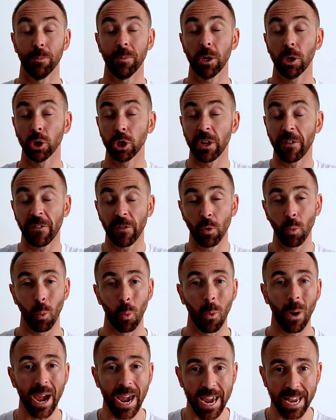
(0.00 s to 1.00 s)
because if you
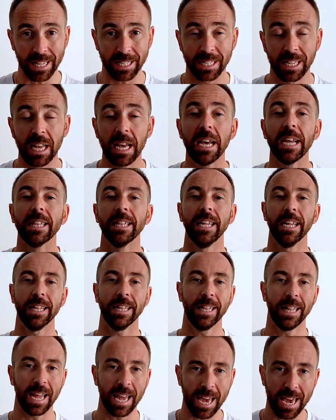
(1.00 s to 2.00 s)
wait the
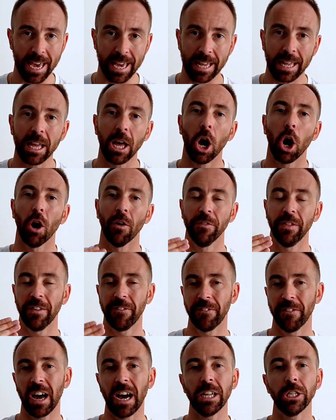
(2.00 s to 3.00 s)
day of the
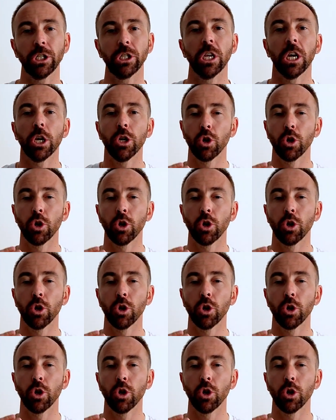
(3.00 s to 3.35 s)
flight,